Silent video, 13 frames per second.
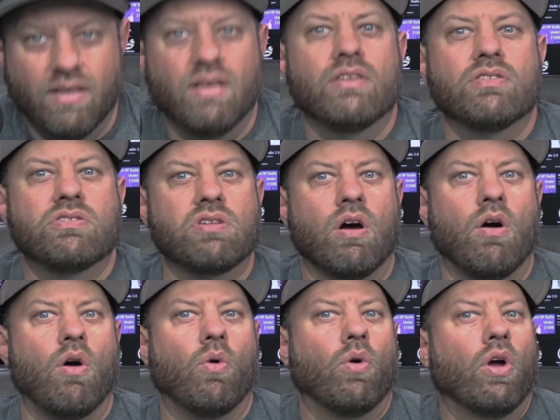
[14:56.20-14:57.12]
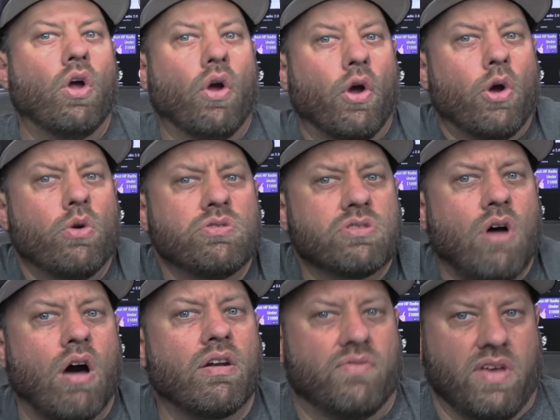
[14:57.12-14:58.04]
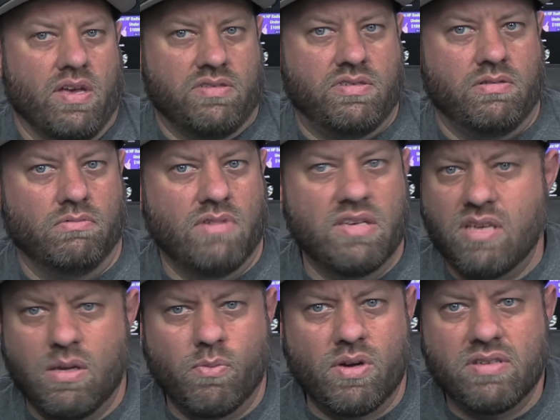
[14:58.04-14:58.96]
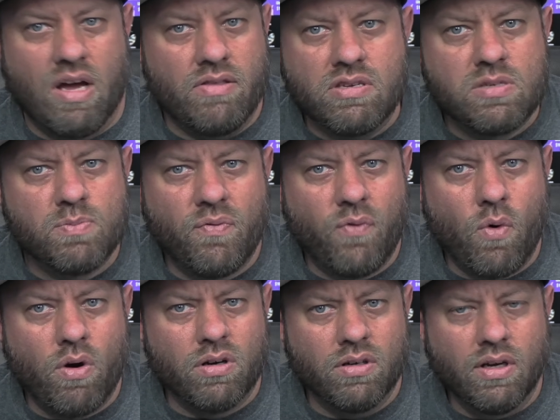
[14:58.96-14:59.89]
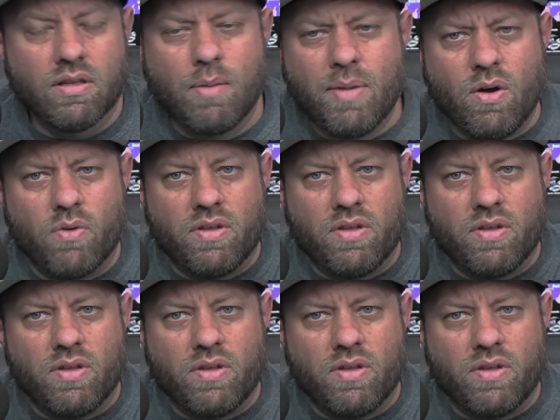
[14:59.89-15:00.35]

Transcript: so Who's thought of this? Has anyone done this before? Let me know in the